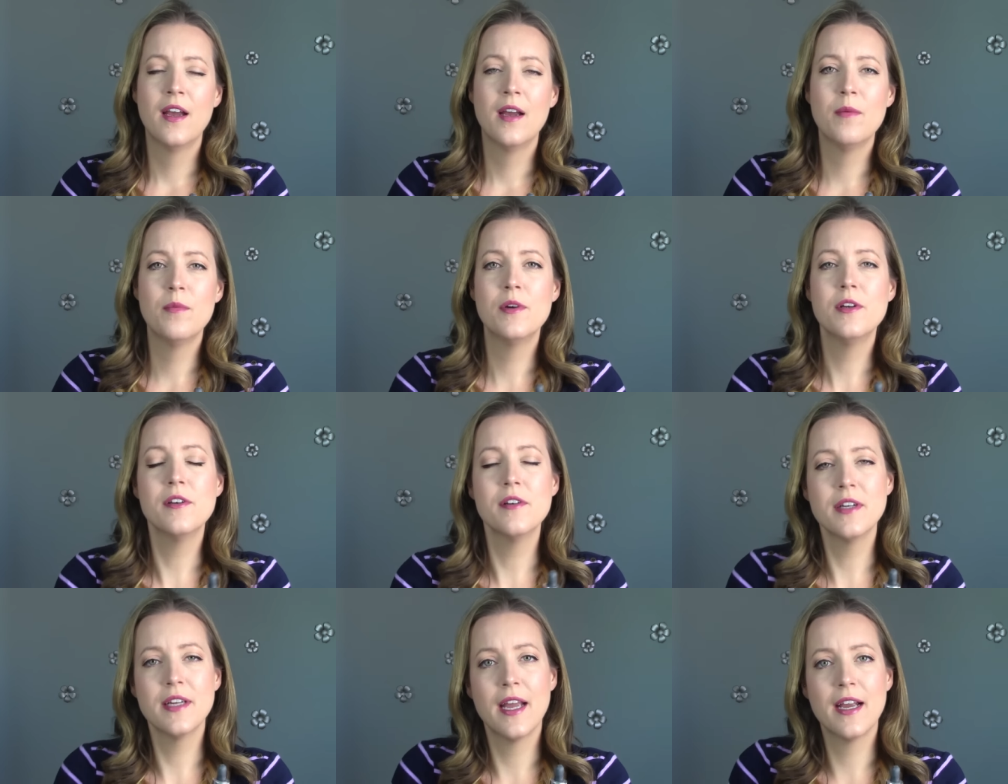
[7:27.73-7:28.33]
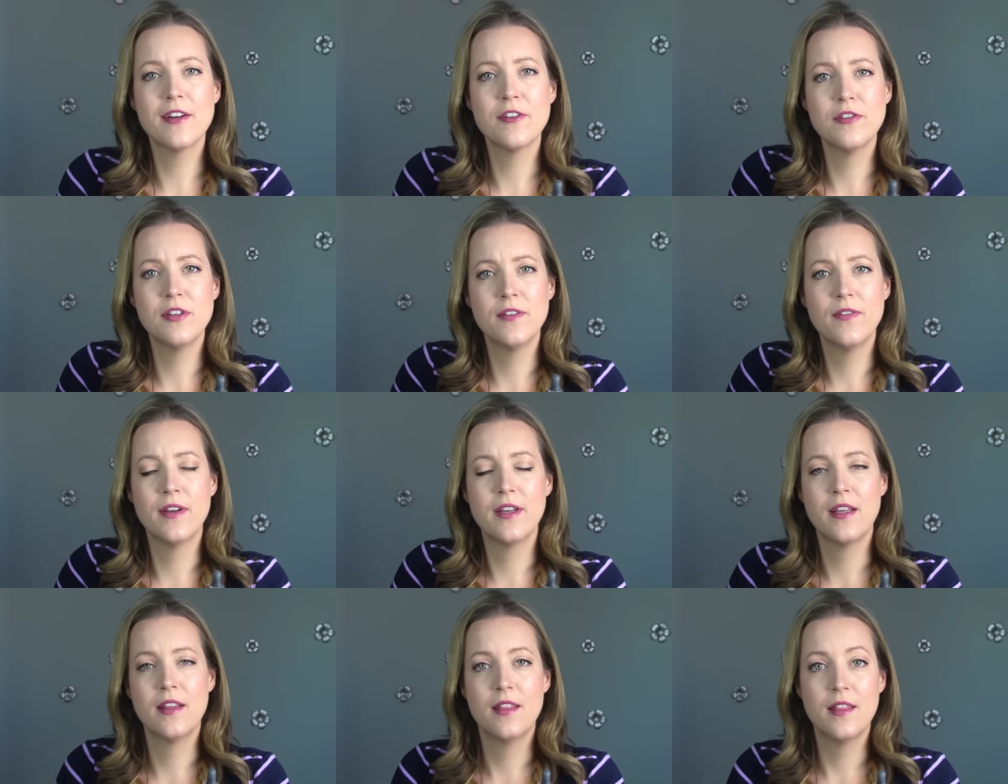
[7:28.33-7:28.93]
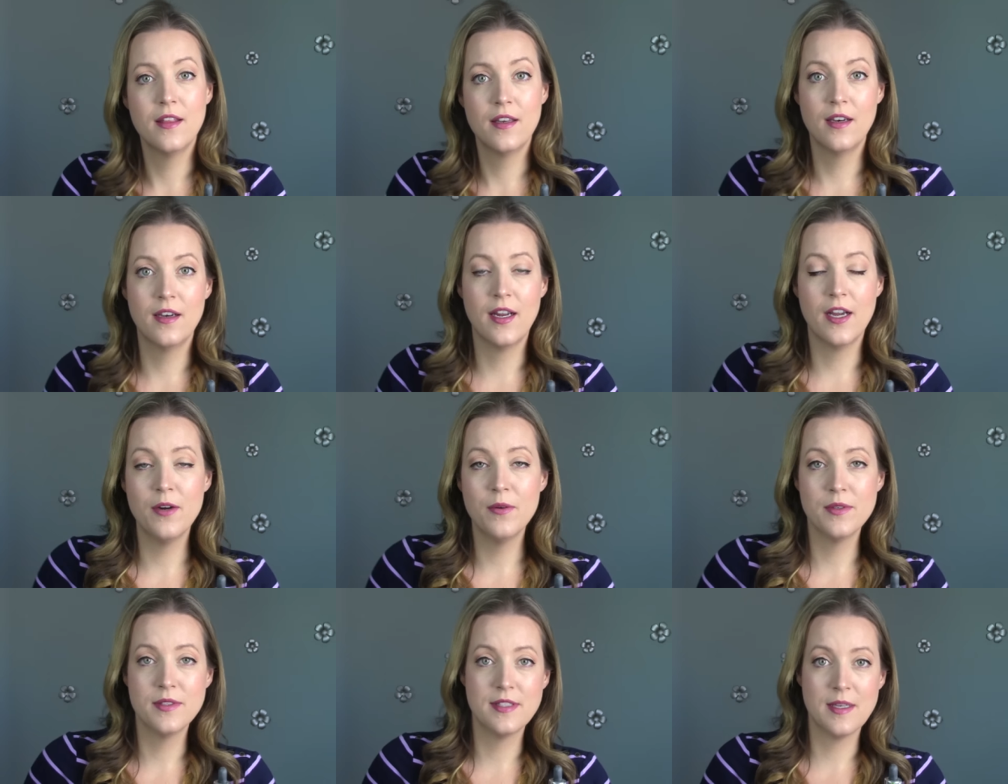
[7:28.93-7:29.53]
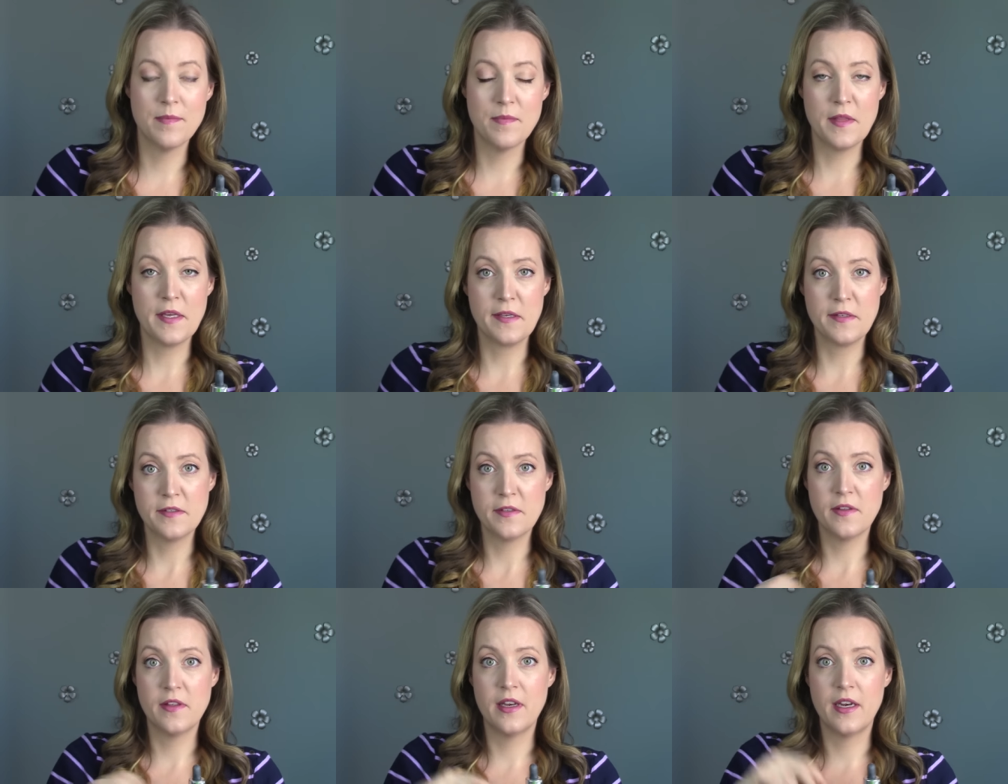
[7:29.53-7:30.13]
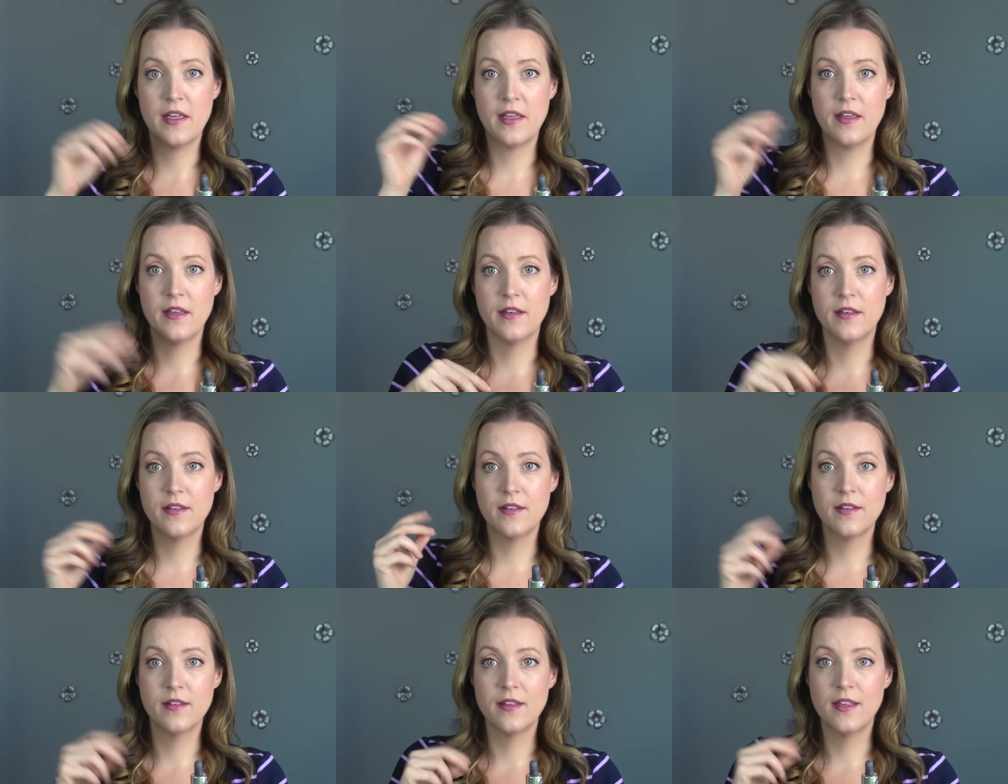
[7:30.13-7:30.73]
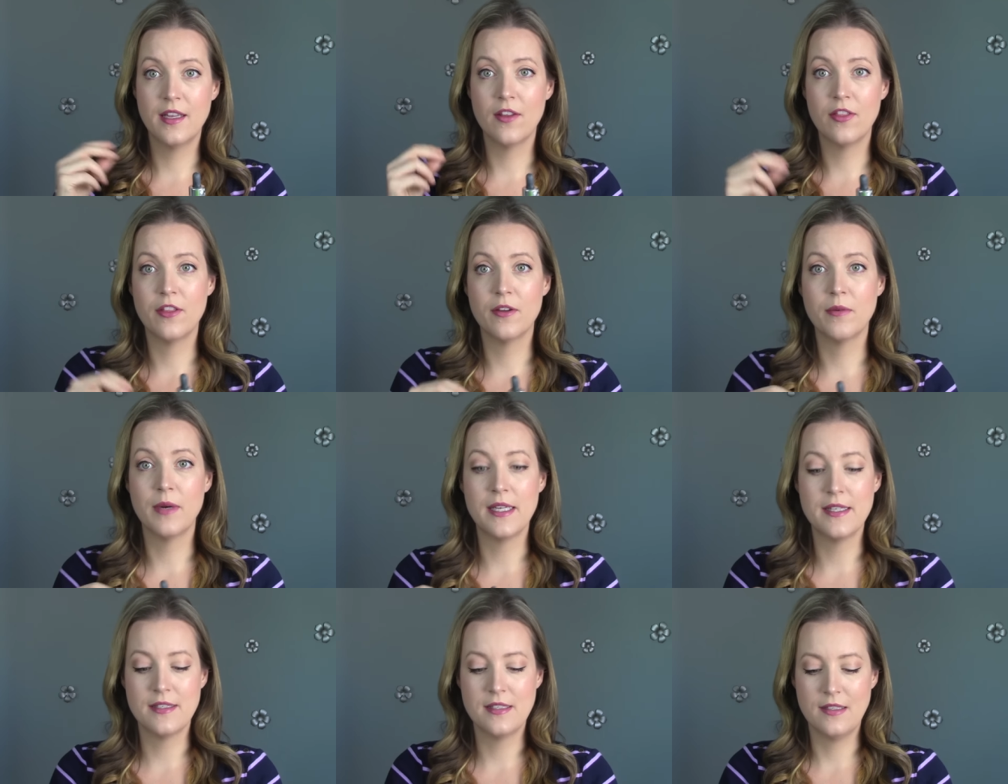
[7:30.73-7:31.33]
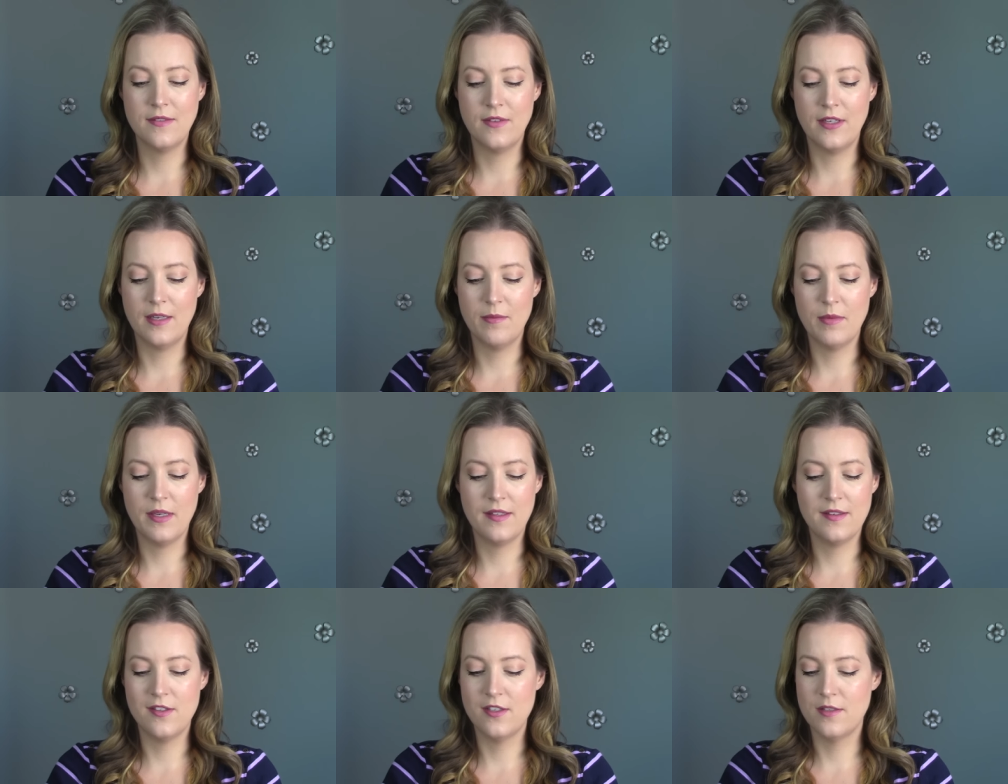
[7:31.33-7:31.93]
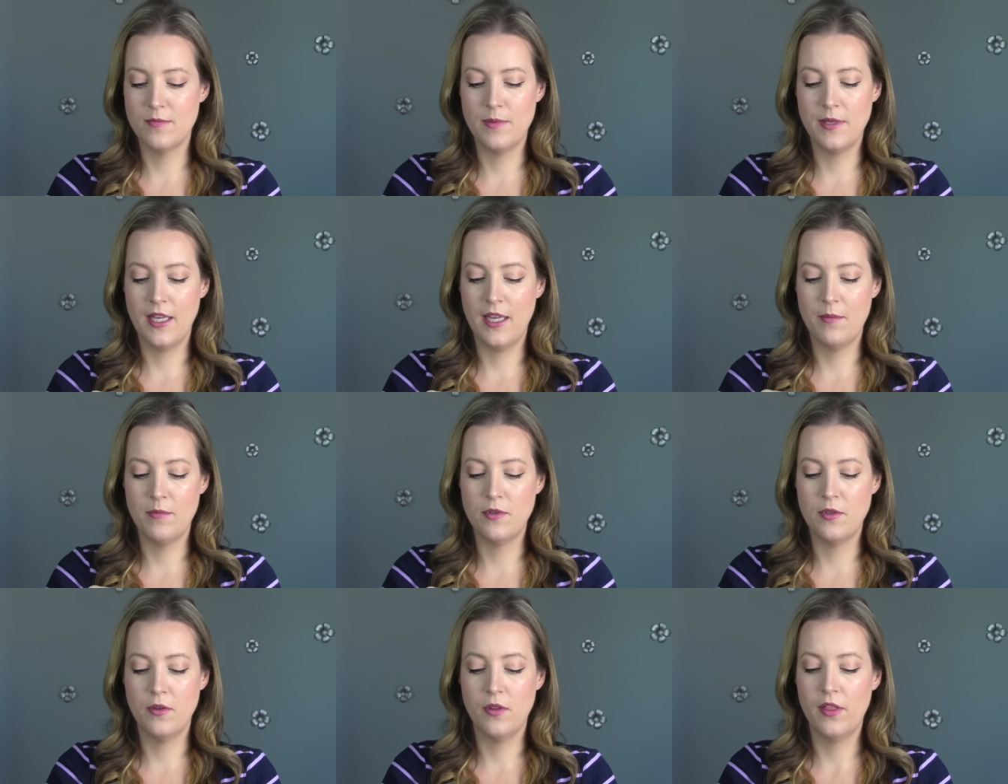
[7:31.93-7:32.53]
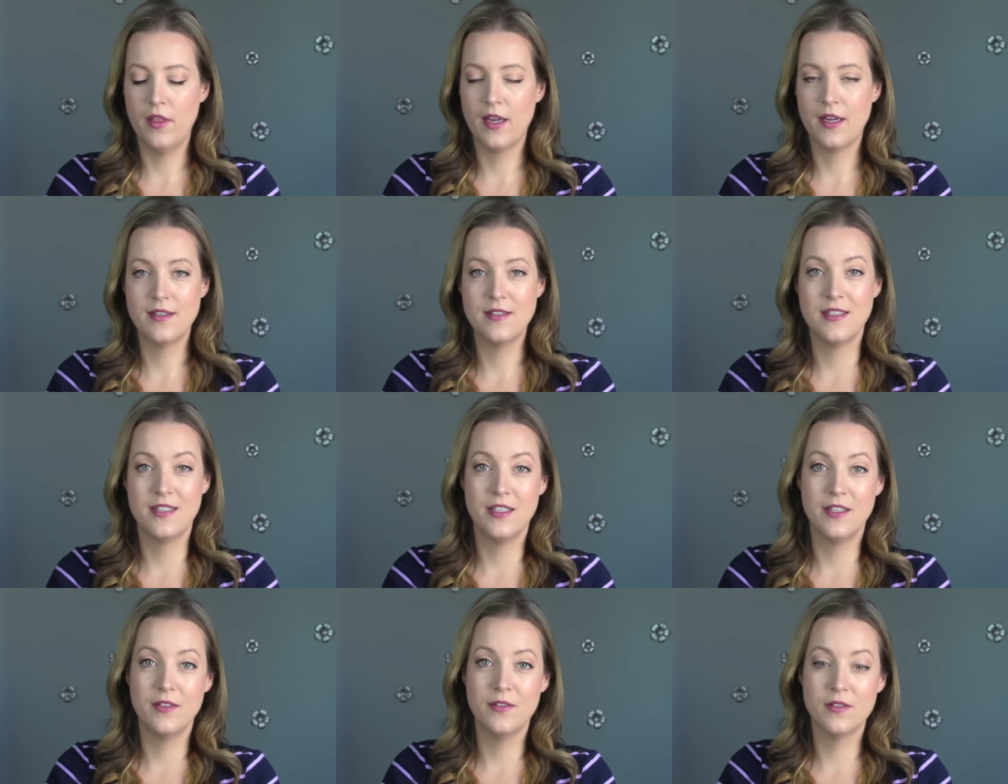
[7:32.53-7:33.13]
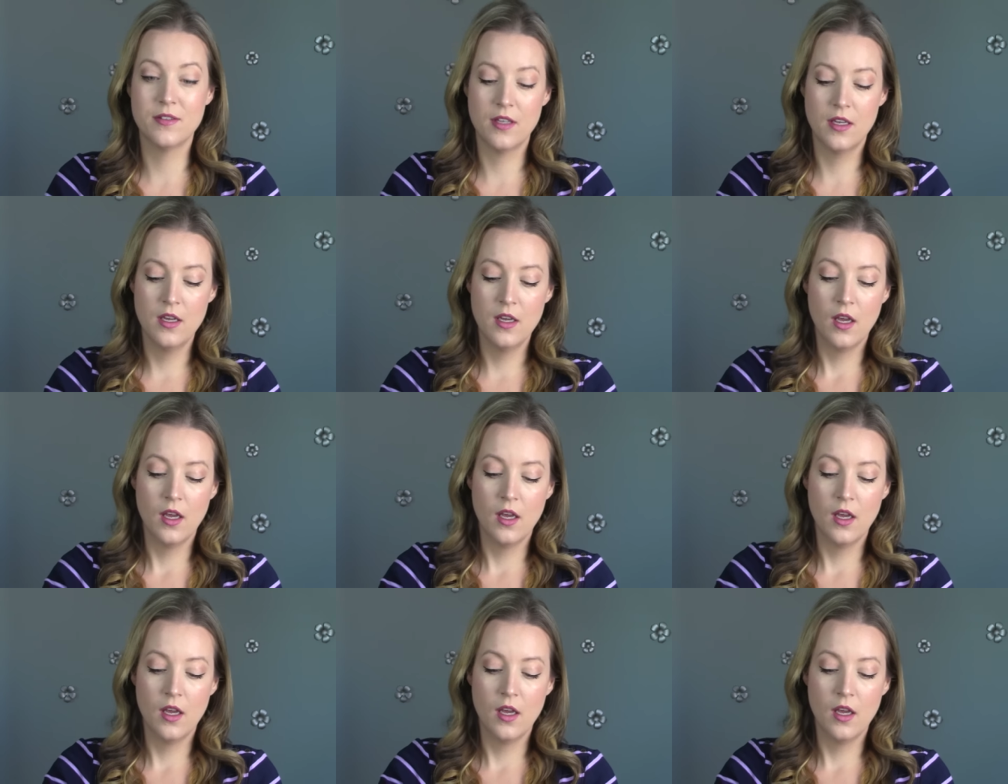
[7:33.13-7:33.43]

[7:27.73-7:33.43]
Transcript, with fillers: I'm wondering actually if I could thin it out with something so that I could get the rest of it because it just became too thick to use.